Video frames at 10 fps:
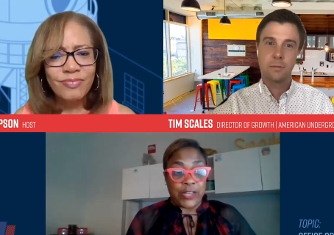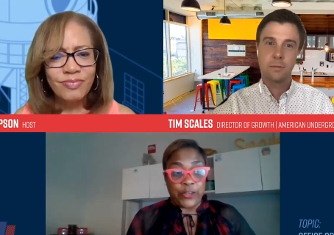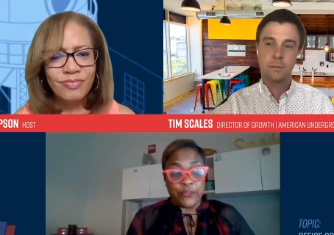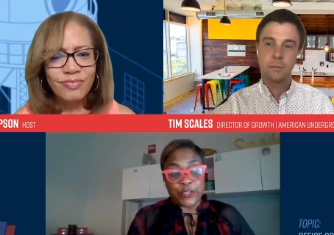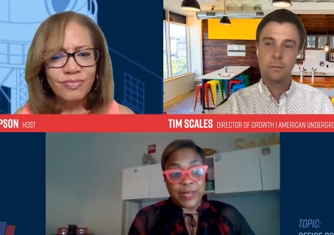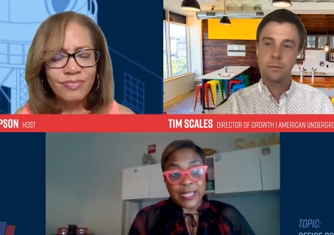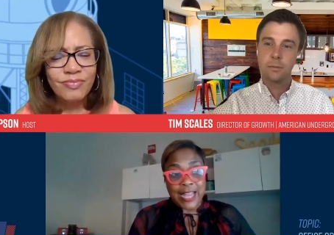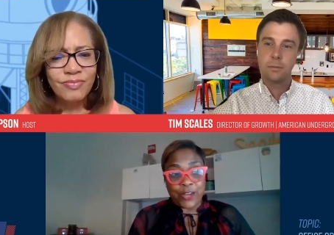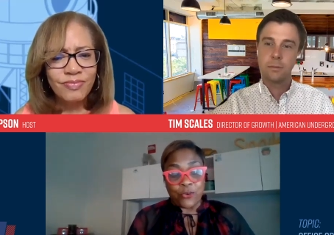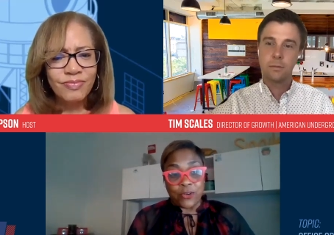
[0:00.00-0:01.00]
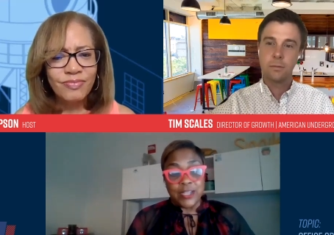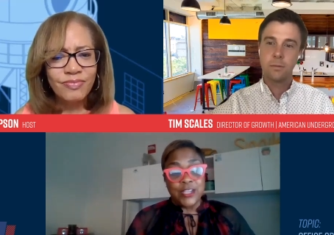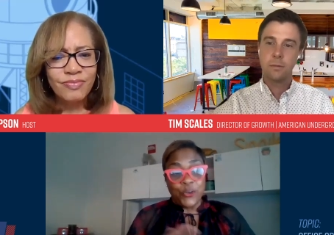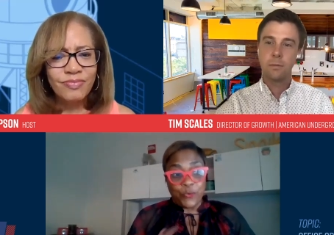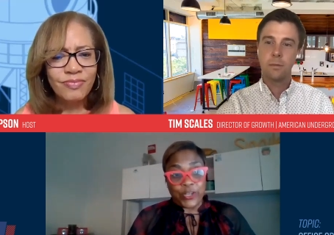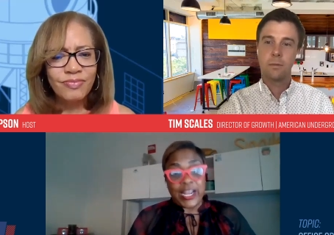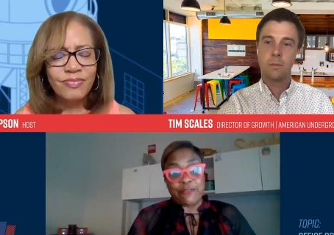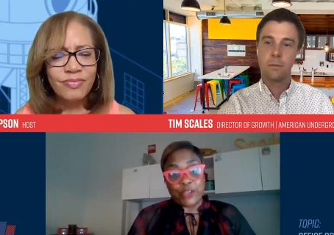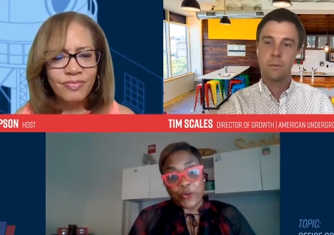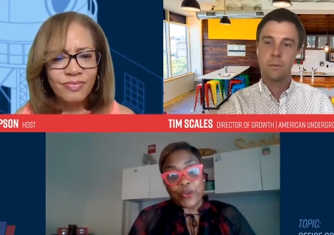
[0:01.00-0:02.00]
Speaker 1: used to be like, or we're going to have to
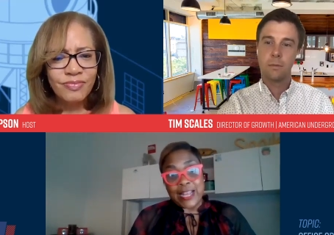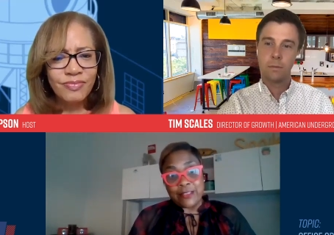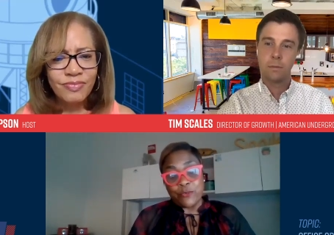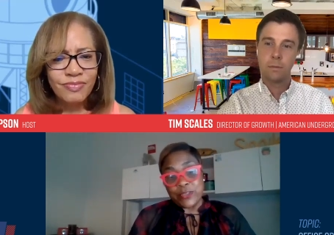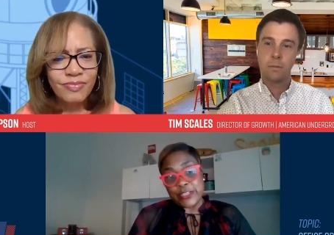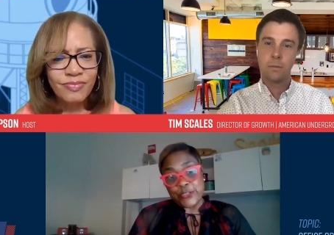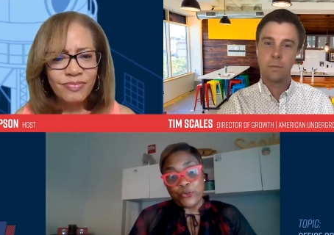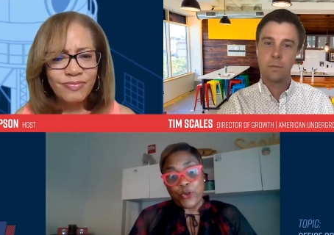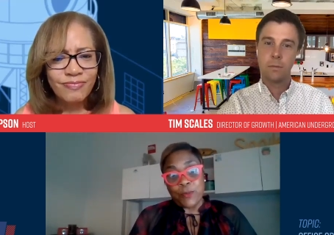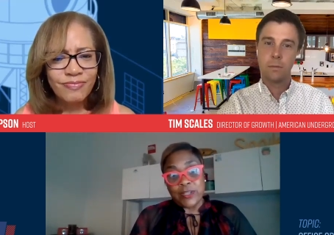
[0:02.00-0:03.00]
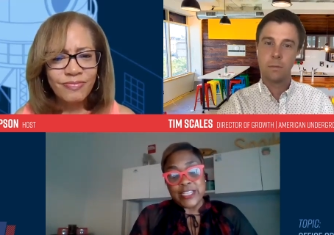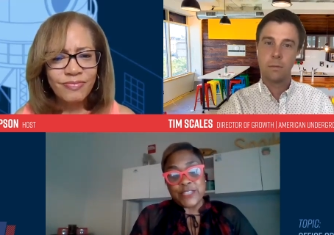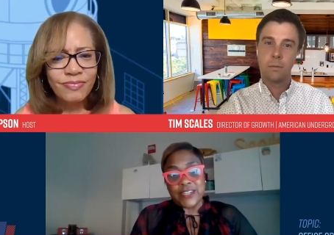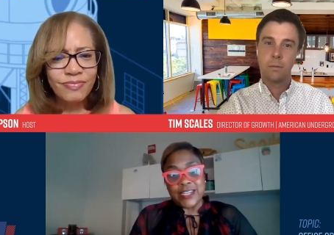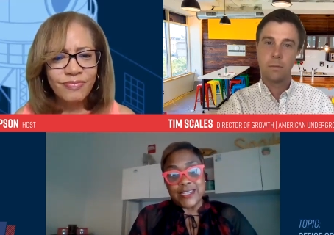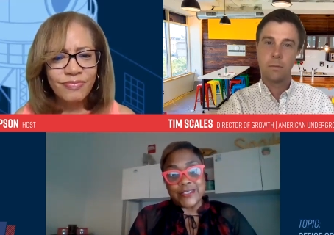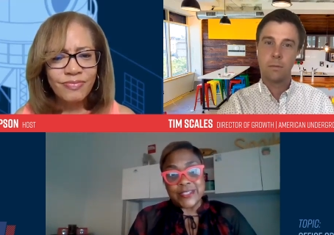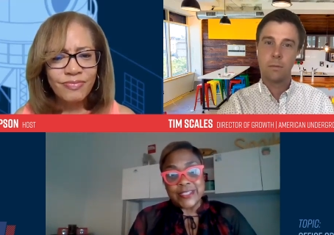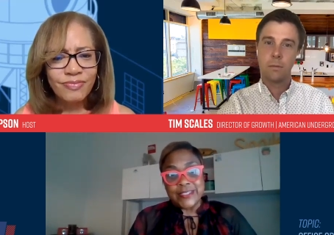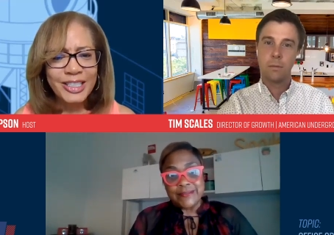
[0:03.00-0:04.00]
create what this new normal is for us
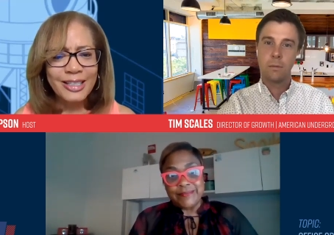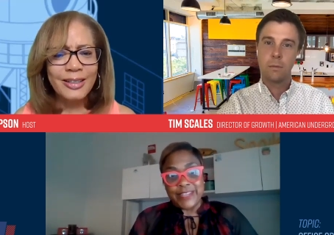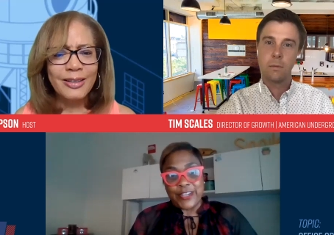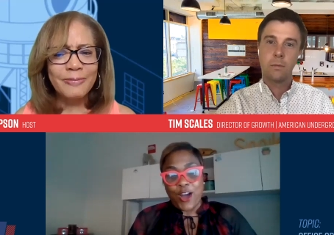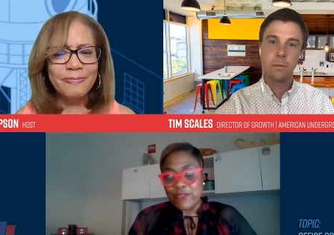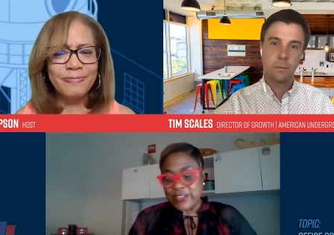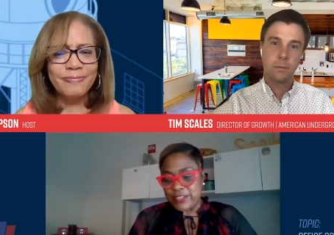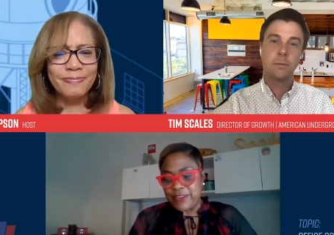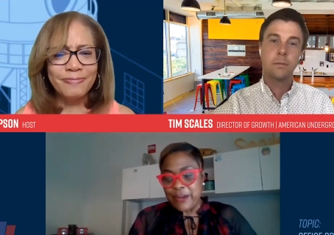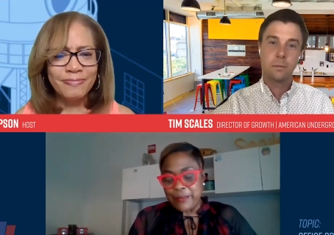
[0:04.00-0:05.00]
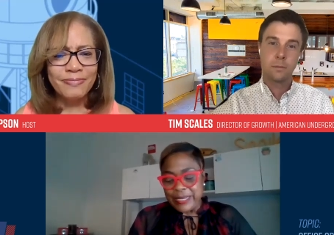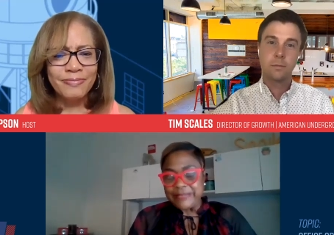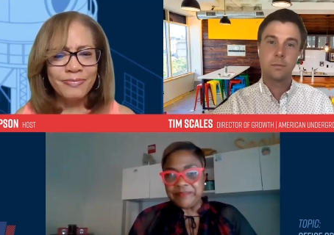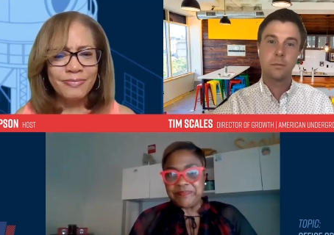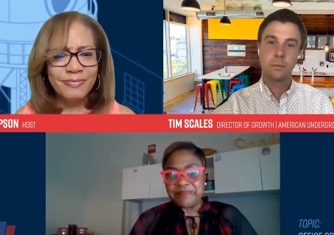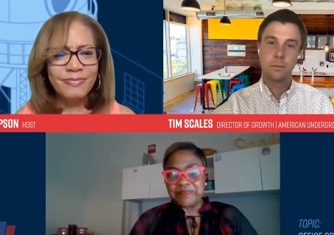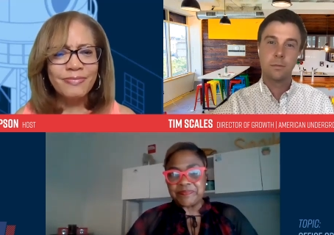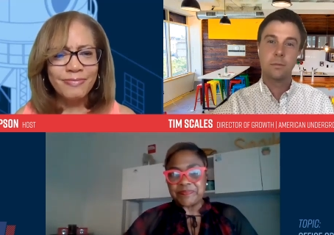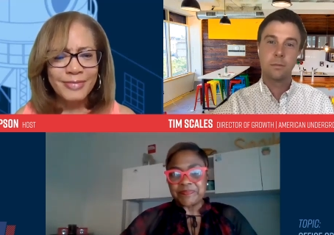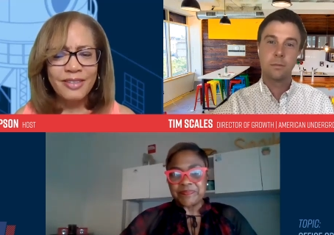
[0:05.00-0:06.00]
in yeah. the office environment?
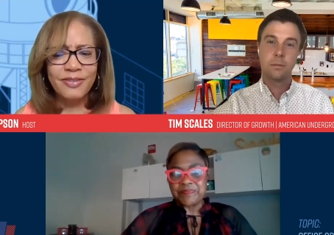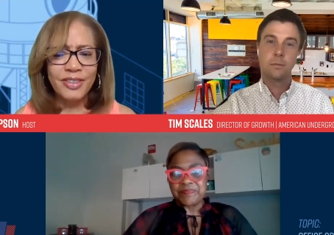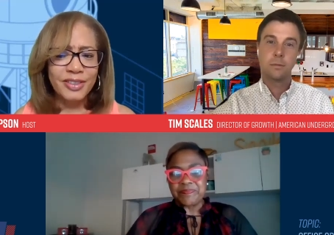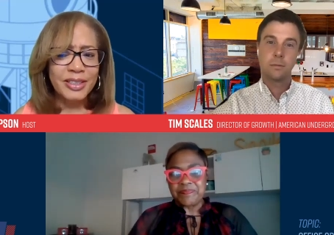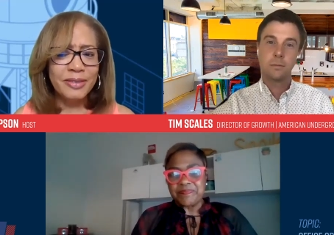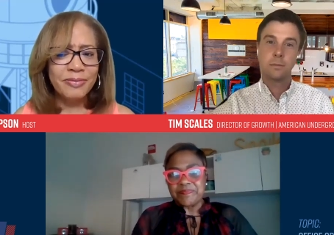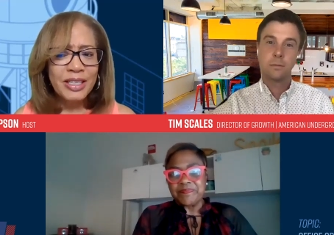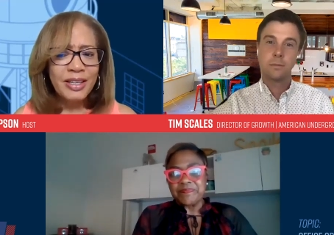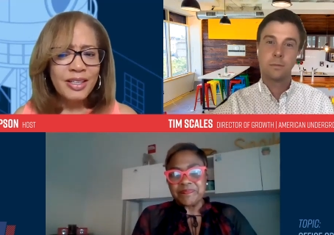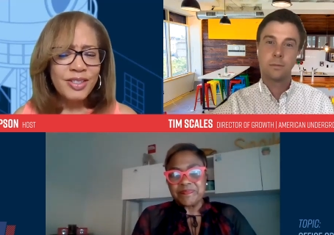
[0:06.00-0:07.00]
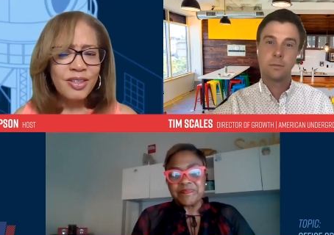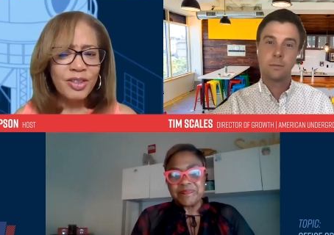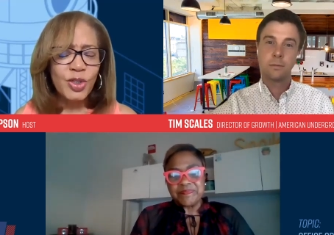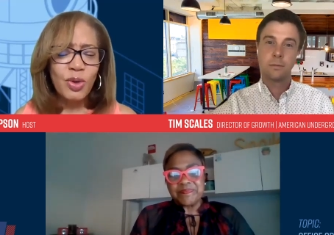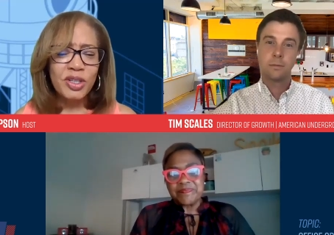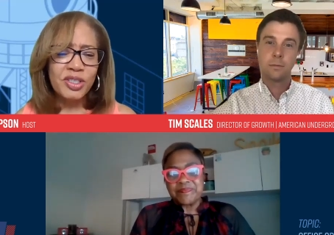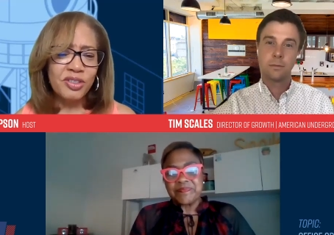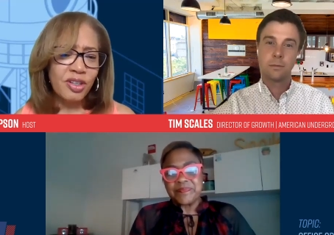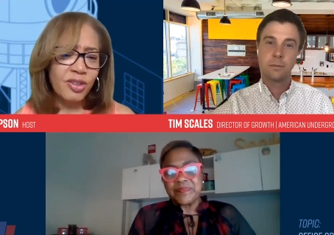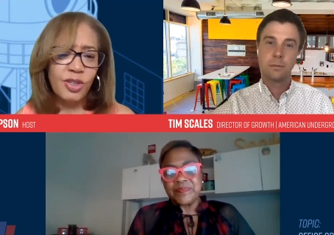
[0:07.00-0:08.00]
Speaker 2: Definitely. So this question
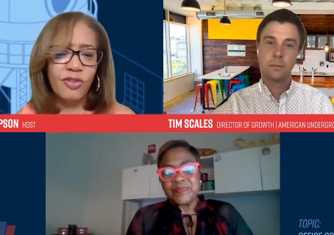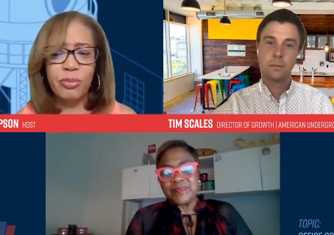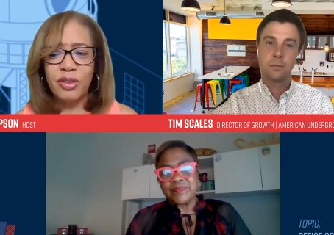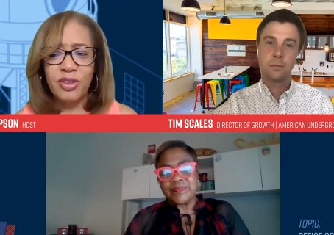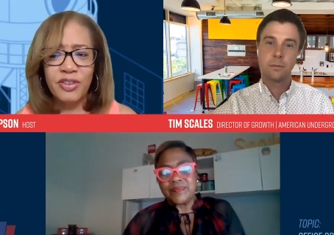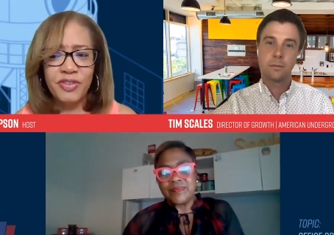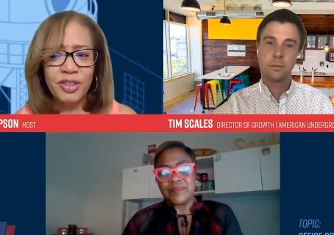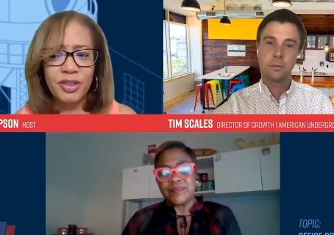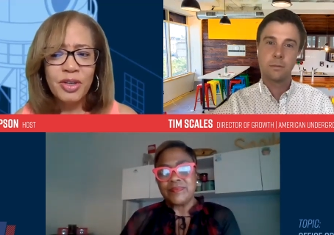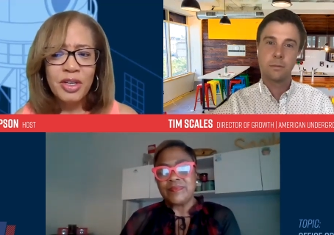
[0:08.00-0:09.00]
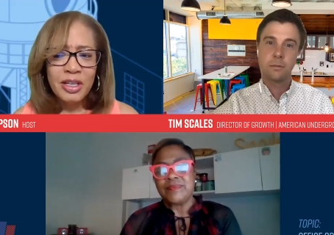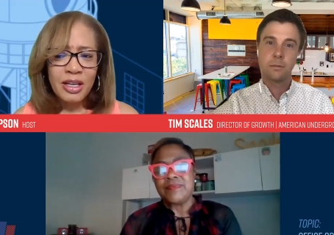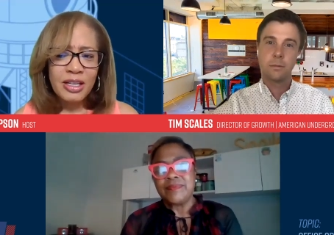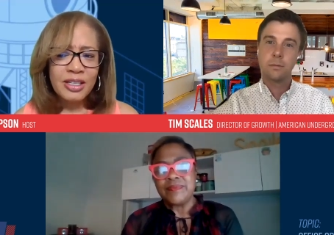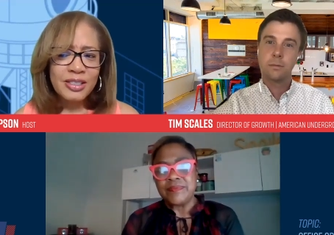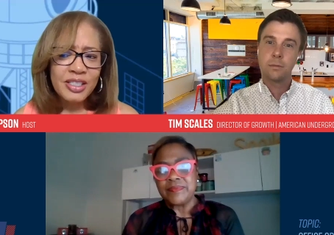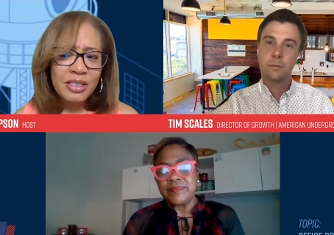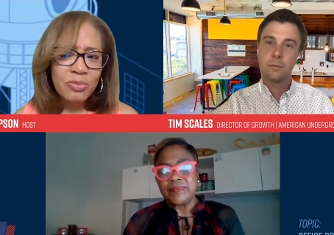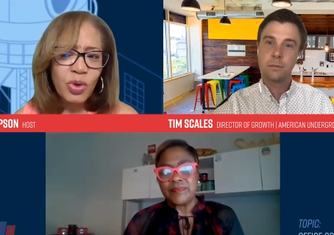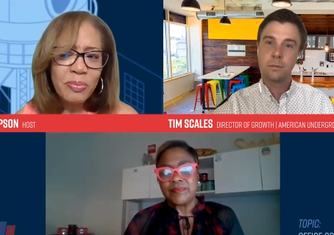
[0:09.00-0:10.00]
is also for both of you. Uh,
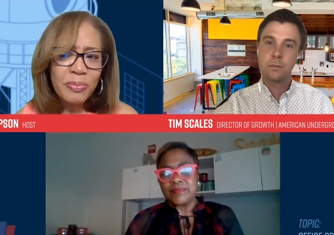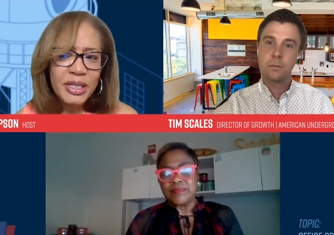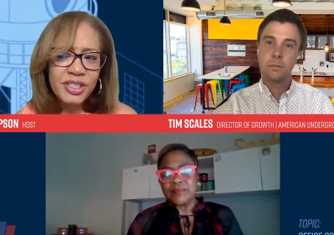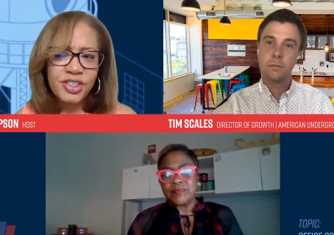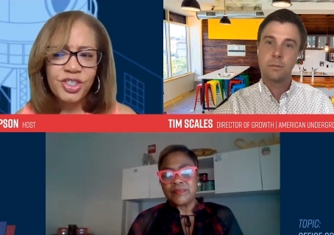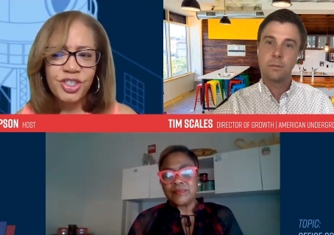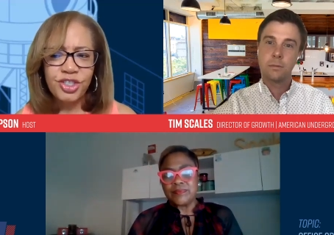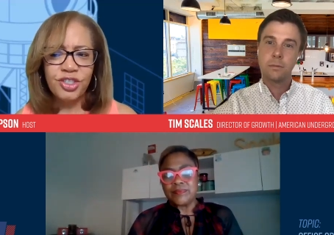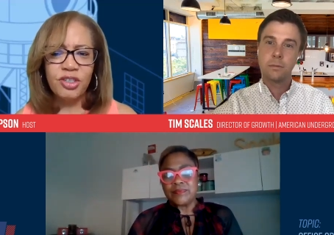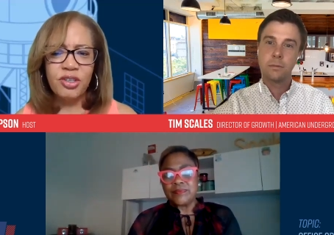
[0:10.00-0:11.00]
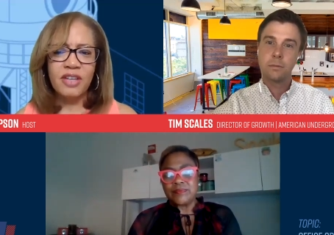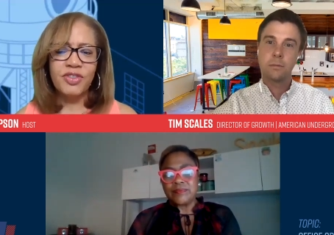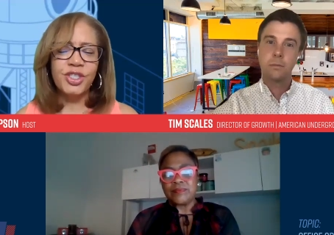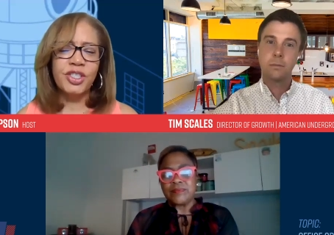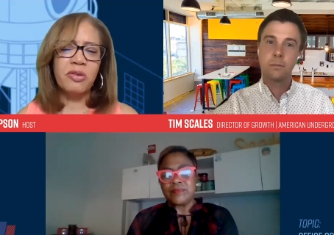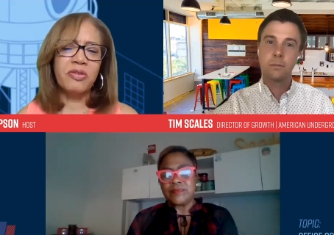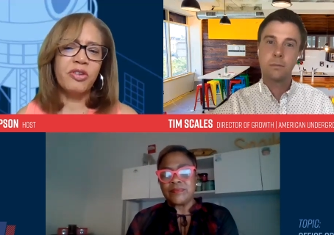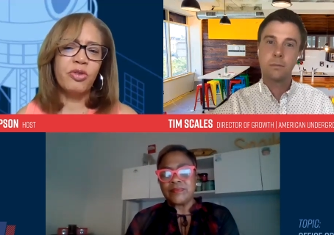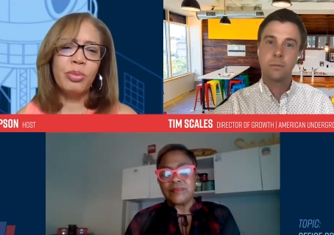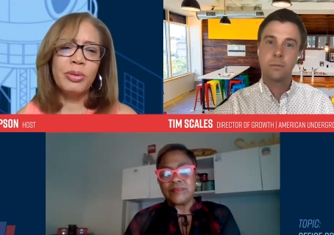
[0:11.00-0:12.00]
Tim, what message do you have to share with other